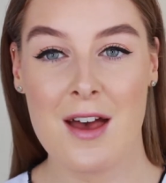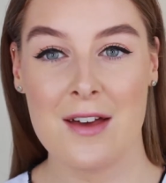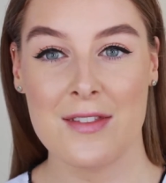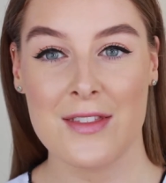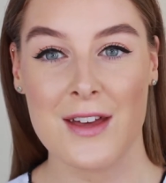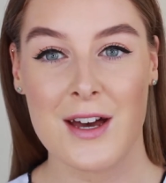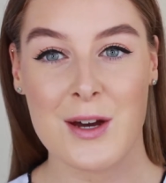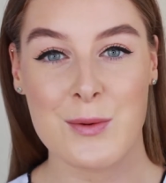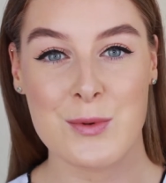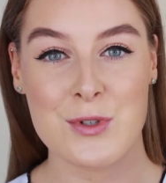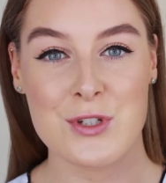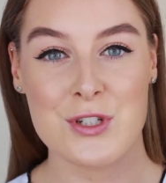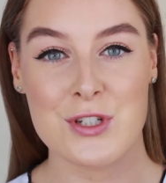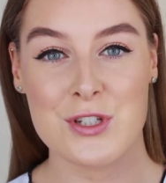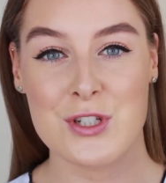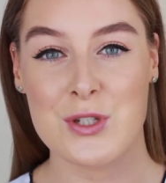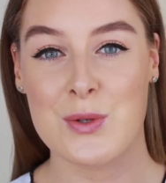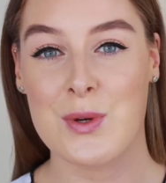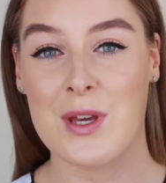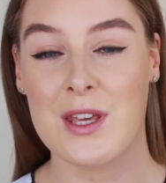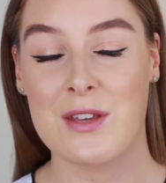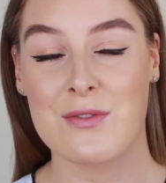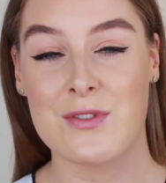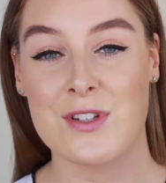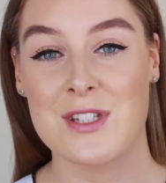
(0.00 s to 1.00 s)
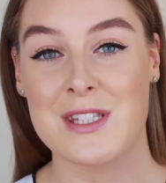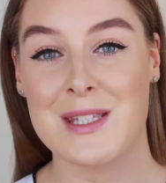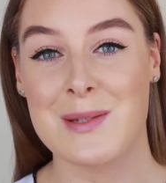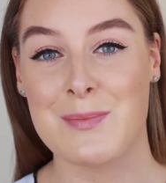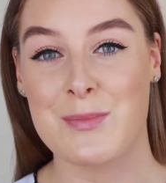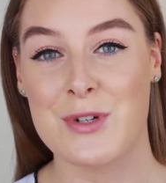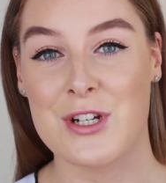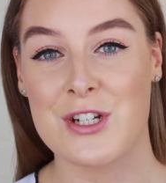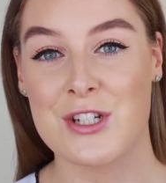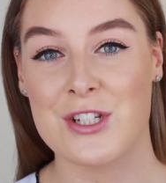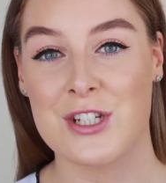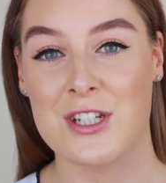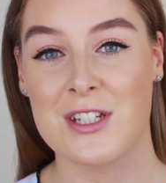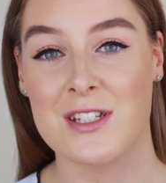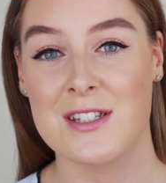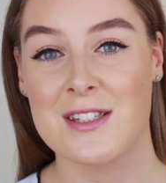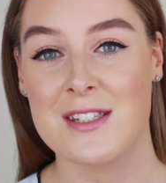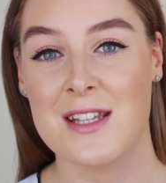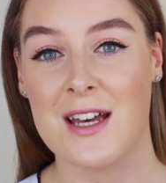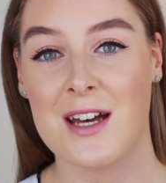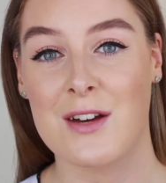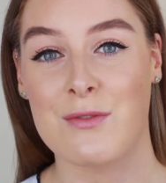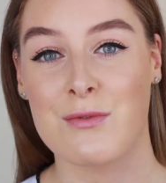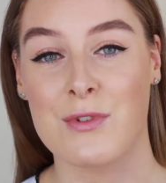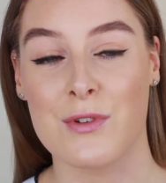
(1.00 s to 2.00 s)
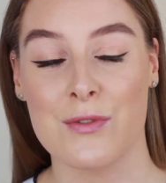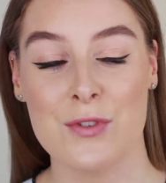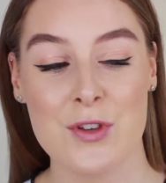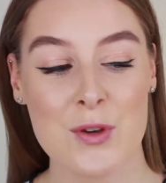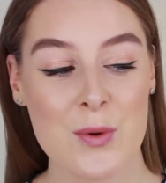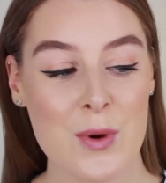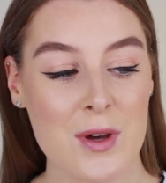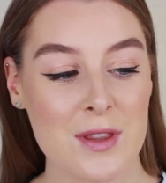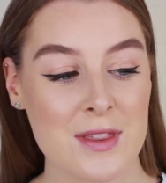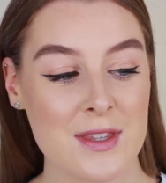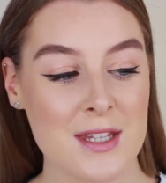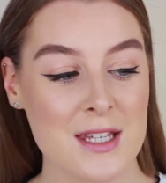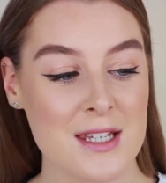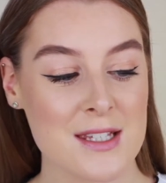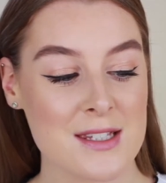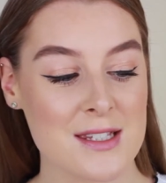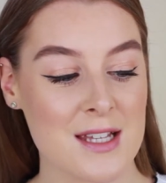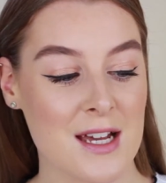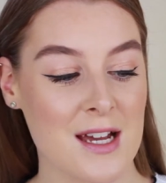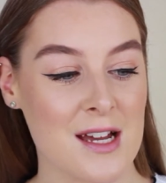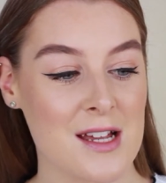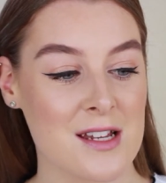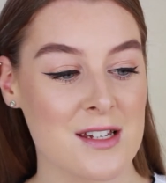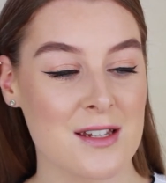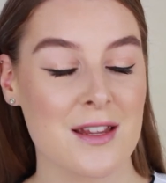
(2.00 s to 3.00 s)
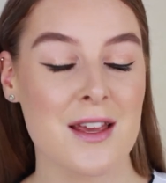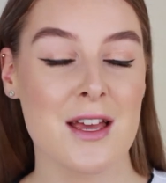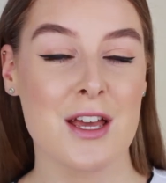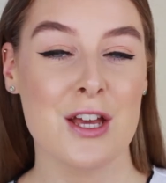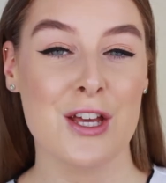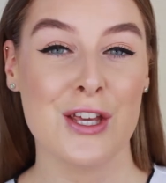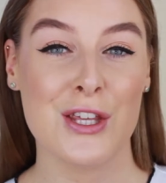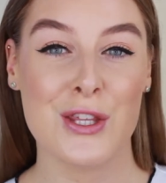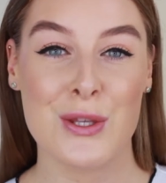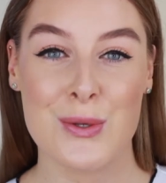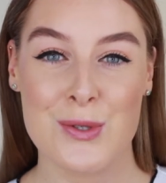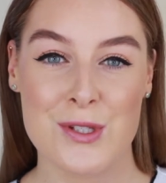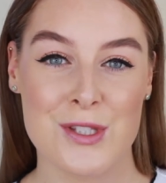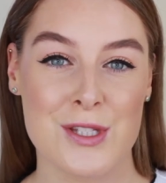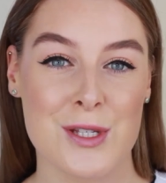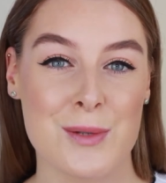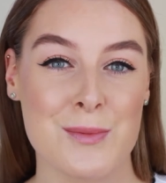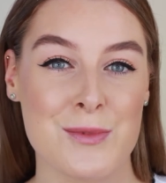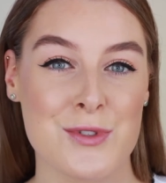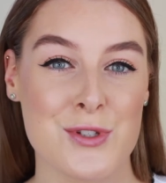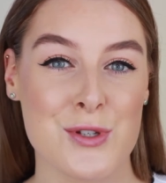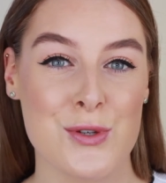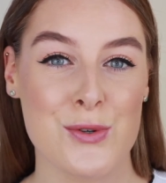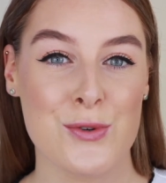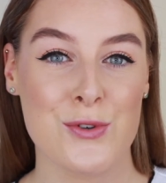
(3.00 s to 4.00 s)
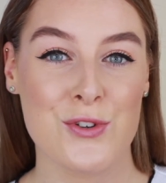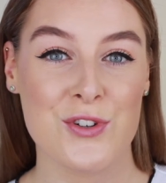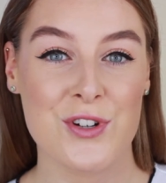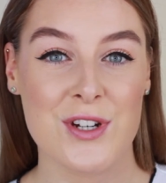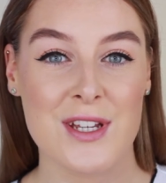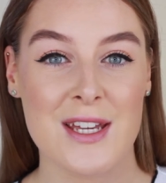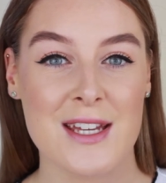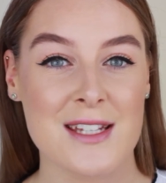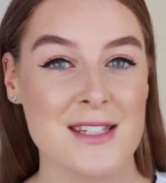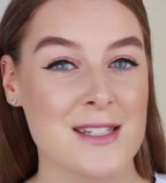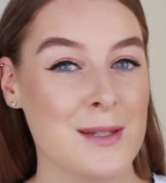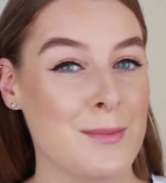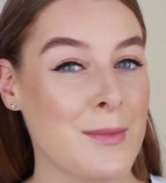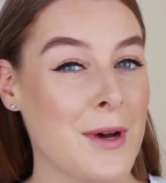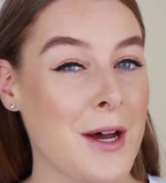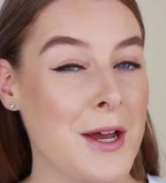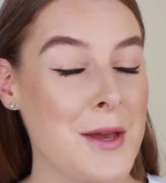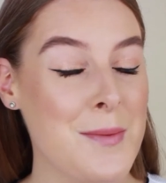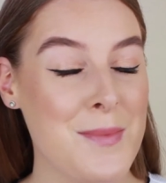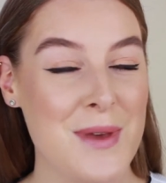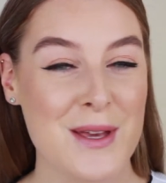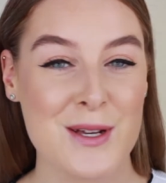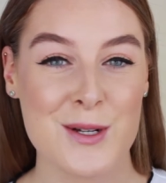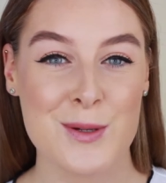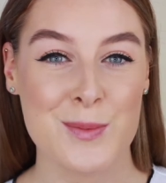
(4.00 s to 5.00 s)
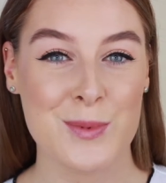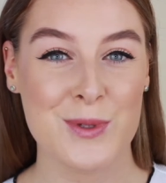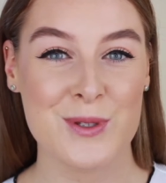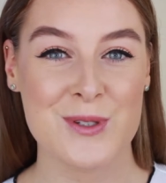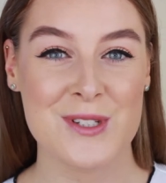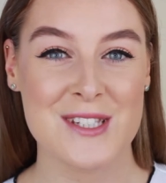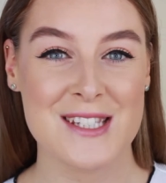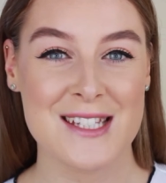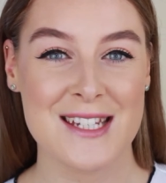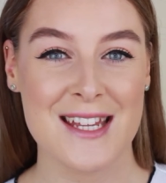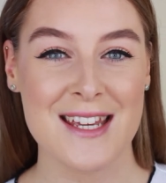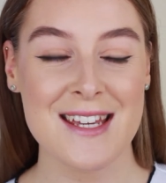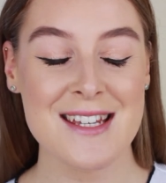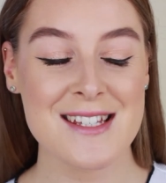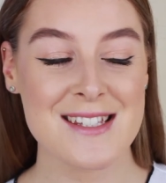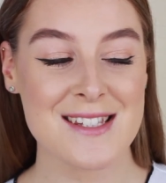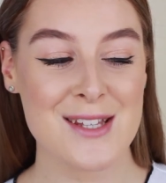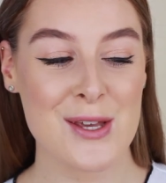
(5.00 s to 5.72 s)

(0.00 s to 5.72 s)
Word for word: that I would do a first impressions and review on these and use them to create my makeup look today.